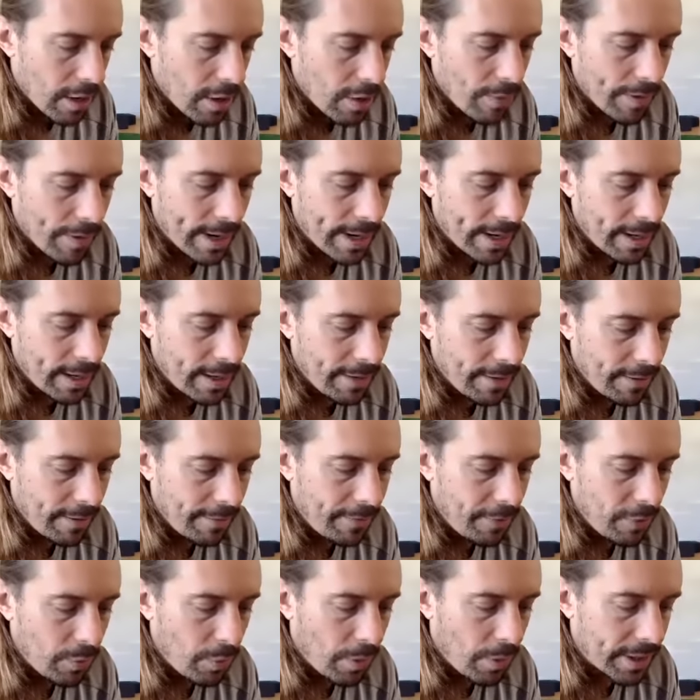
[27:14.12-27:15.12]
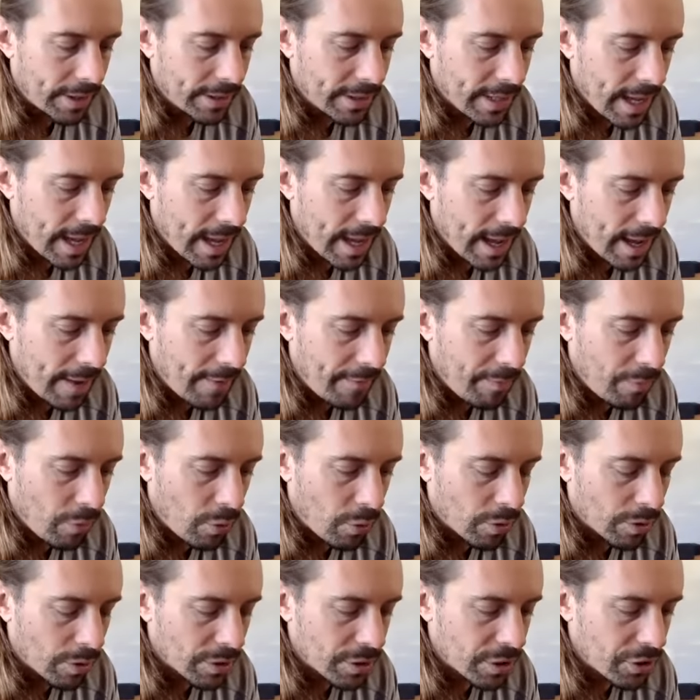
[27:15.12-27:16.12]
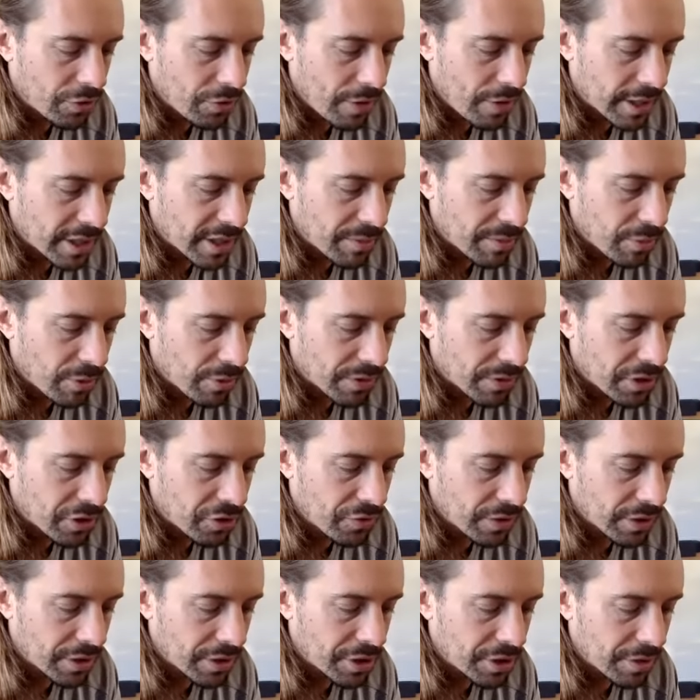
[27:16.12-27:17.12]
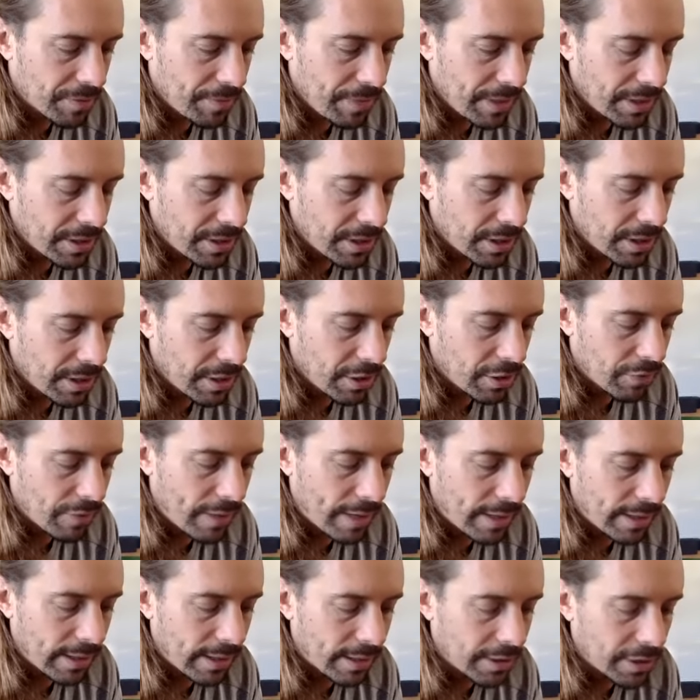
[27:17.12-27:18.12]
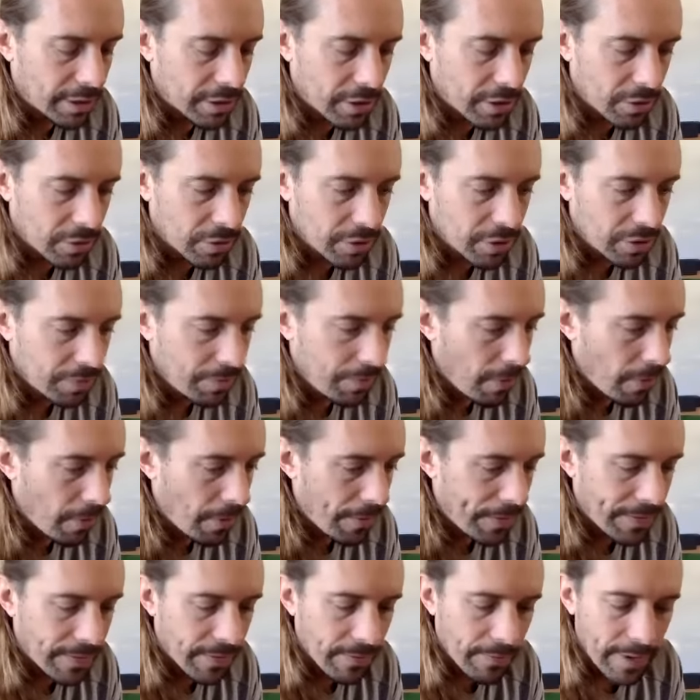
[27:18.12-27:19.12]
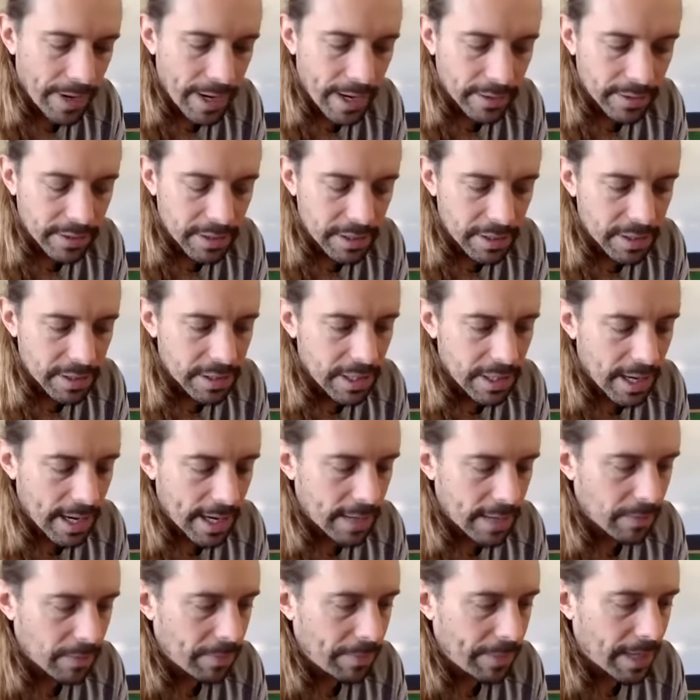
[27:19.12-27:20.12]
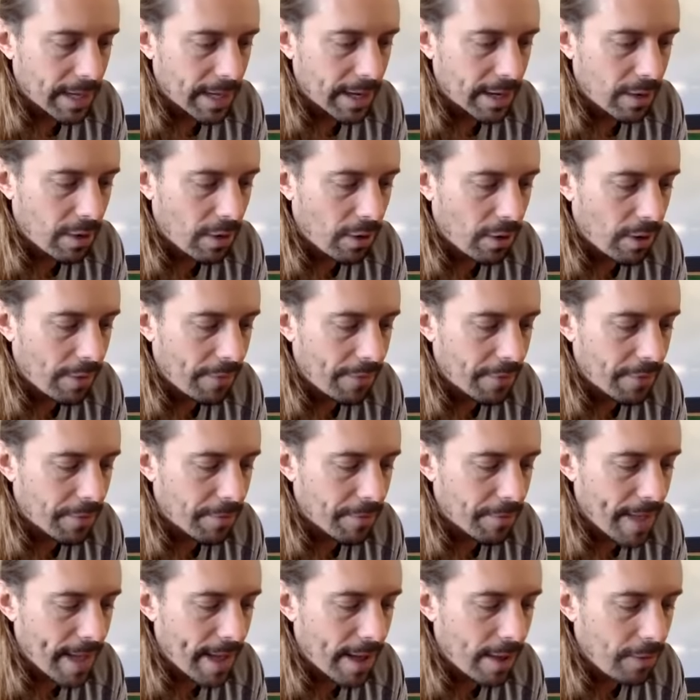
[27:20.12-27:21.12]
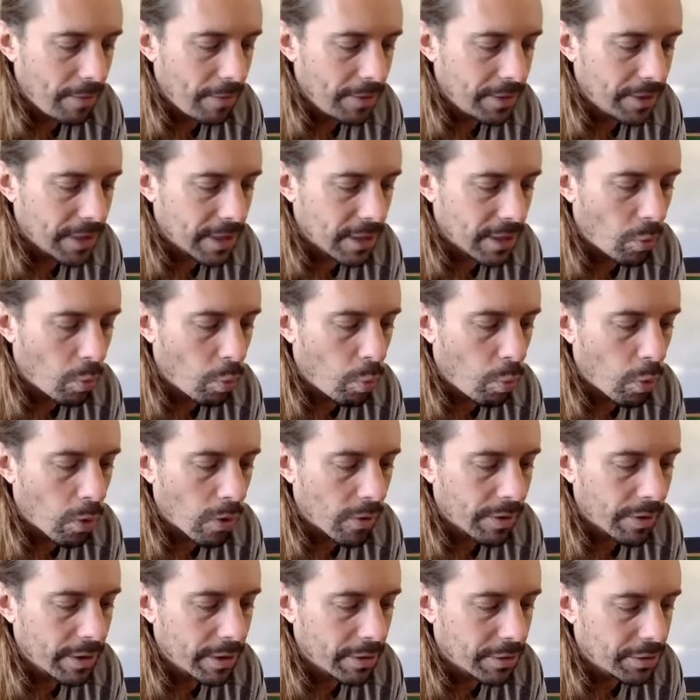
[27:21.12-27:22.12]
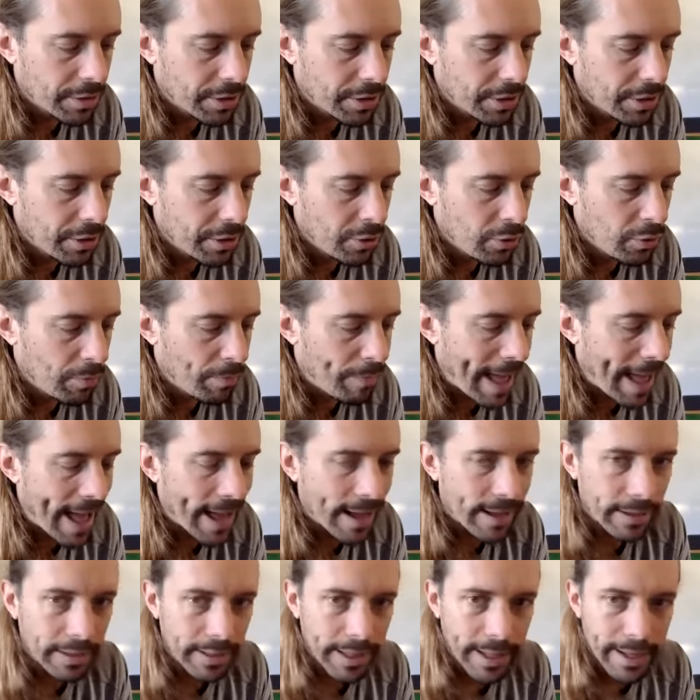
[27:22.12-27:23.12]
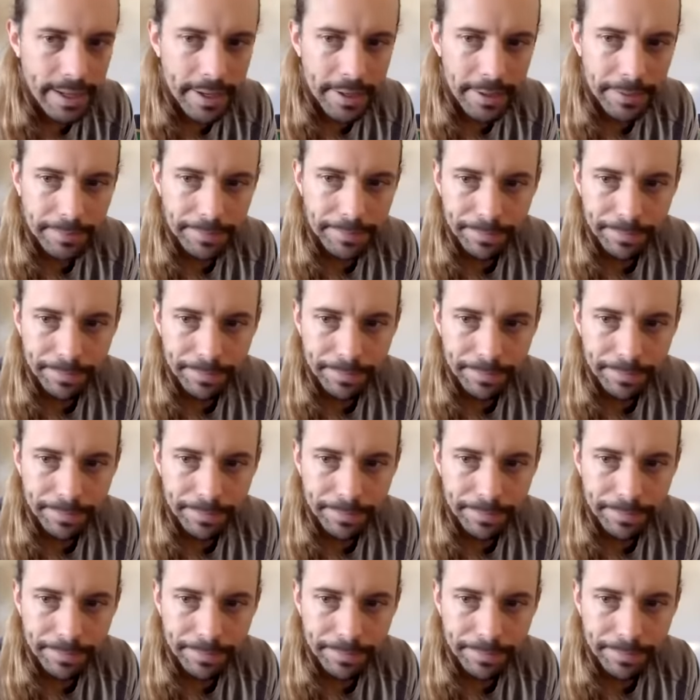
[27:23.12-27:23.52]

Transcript: right? If you wanted to have more stretch, more restriction, basically your right leg just goes right out to the side. It would be kind of off your mat, almost like a warrior 2 back leg.